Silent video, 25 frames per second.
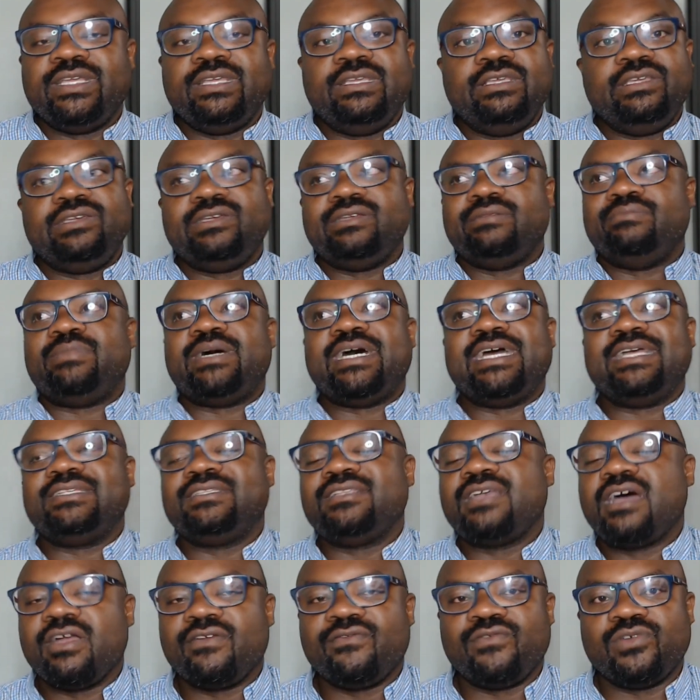You can buy
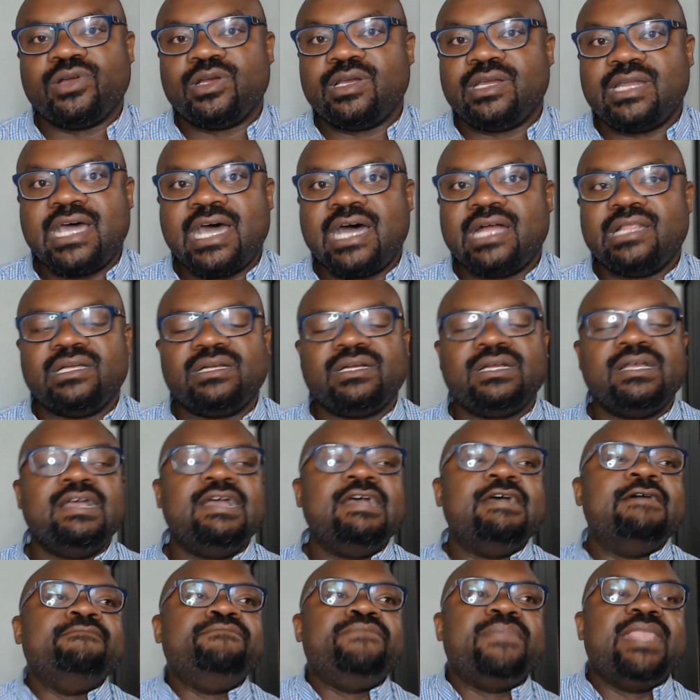stock for a dollar
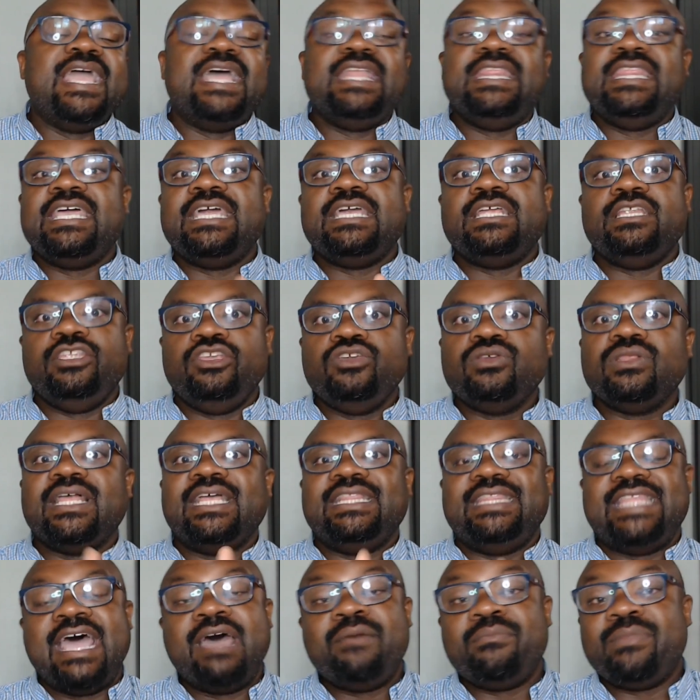and then you let
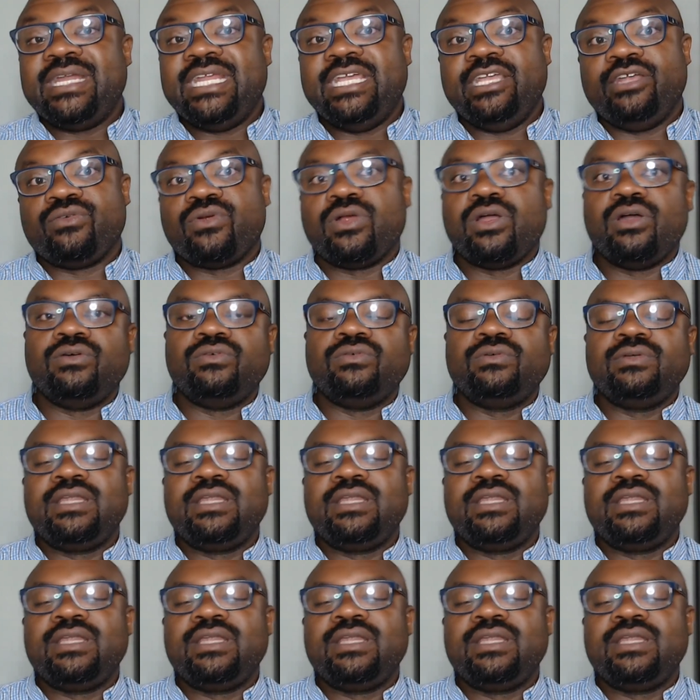that money grow.